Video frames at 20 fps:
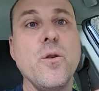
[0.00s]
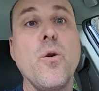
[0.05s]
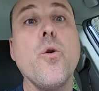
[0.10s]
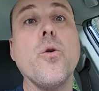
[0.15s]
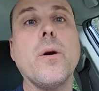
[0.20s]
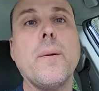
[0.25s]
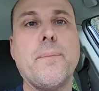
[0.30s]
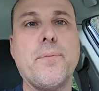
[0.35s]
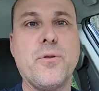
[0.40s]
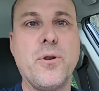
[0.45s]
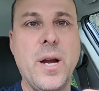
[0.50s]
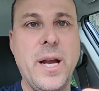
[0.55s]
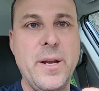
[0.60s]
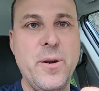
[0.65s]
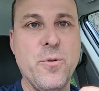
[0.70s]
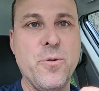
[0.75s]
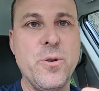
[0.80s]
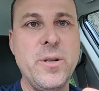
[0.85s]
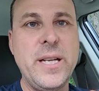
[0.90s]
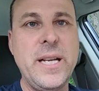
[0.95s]
or a
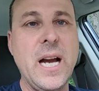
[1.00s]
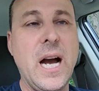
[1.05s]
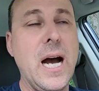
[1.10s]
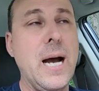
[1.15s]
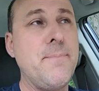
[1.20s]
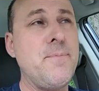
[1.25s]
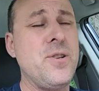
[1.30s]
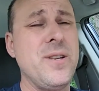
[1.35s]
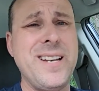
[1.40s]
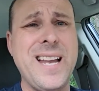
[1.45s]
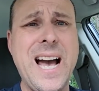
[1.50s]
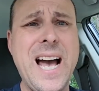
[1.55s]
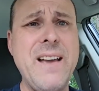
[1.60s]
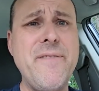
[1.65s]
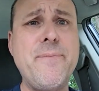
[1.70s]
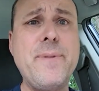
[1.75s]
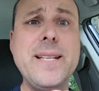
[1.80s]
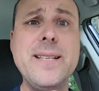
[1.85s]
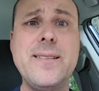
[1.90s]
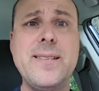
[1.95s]
priority option.
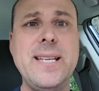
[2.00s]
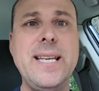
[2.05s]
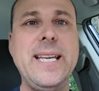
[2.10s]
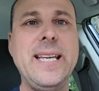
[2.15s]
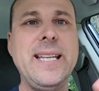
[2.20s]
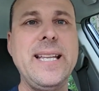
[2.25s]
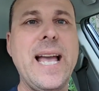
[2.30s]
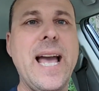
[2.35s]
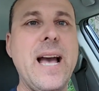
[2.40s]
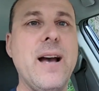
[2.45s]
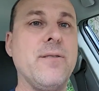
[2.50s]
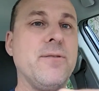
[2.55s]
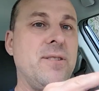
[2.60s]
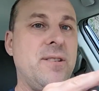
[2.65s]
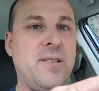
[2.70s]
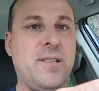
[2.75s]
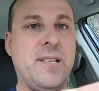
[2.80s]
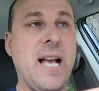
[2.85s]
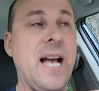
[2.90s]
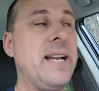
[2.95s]
I've been seeing now,
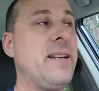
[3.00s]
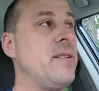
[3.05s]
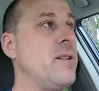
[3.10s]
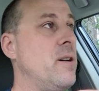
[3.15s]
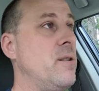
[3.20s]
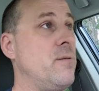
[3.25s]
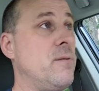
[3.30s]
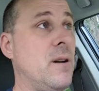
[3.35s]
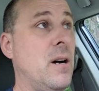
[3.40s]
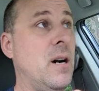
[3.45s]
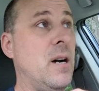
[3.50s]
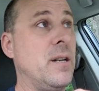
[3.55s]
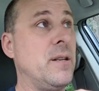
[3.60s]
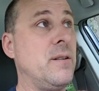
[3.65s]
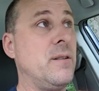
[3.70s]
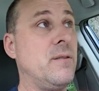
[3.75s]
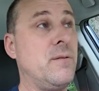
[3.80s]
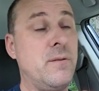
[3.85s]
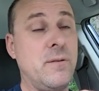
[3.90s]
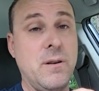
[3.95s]
just side note,
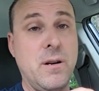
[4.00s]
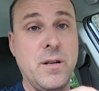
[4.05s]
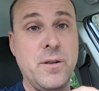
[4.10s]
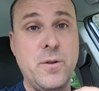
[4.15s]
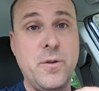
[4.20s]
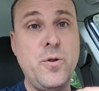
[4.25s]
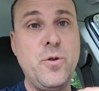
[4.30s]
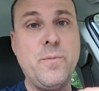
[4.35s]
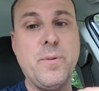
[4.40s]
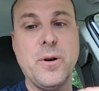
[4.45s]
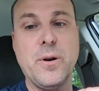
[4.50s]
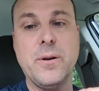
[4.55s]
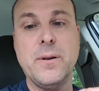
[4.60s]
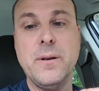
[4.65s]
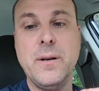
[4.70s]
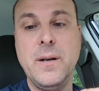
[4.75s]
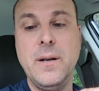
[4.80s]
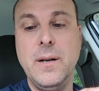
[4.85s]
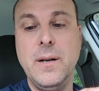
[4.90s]
on Uber,